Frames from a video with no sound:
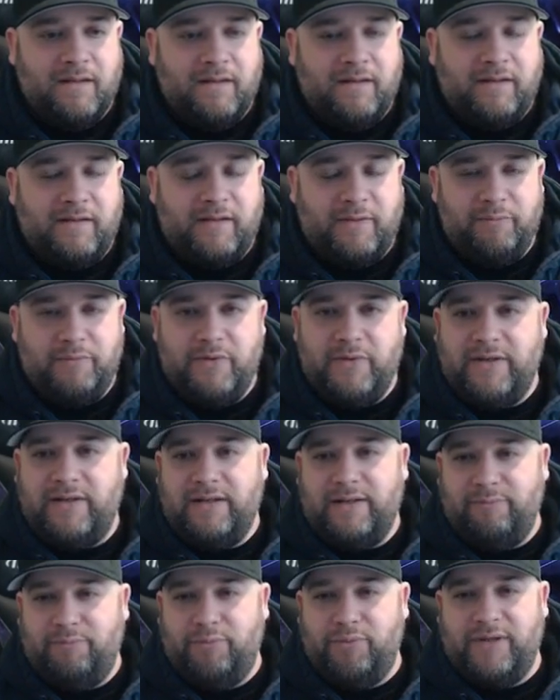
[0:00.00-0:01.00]

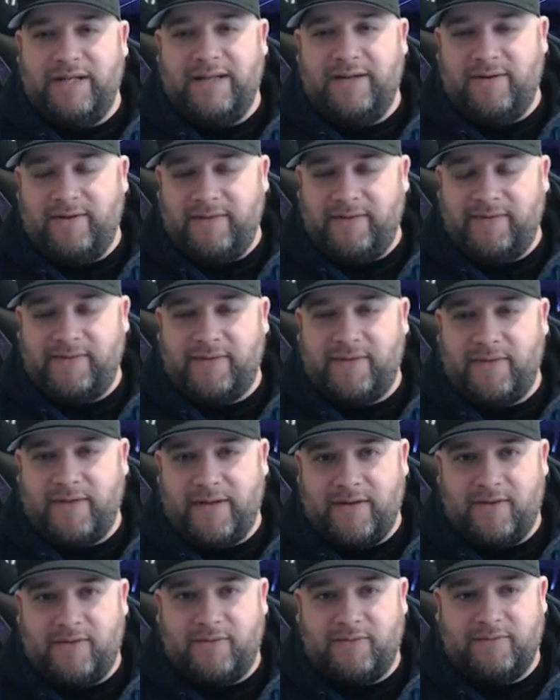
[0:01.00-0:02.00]
community breeders, so
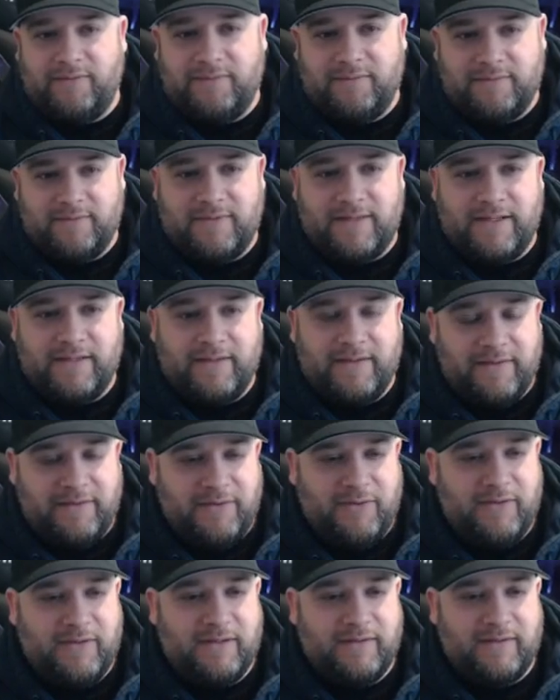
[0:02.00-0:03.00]
they don't, like,
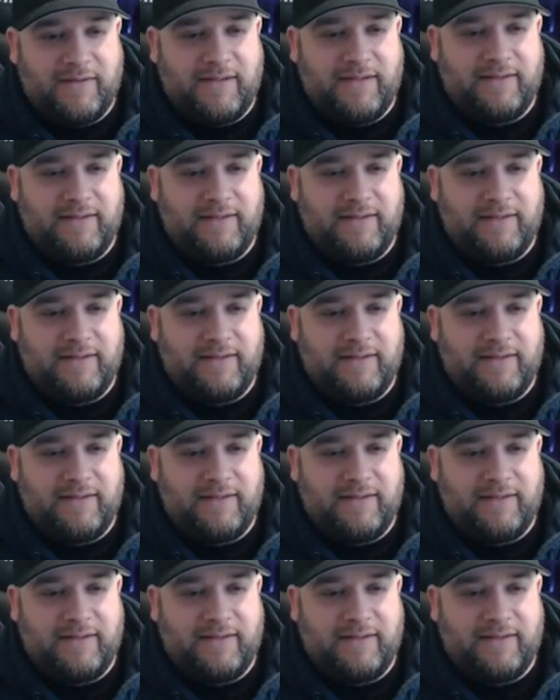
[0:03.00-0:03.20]
you can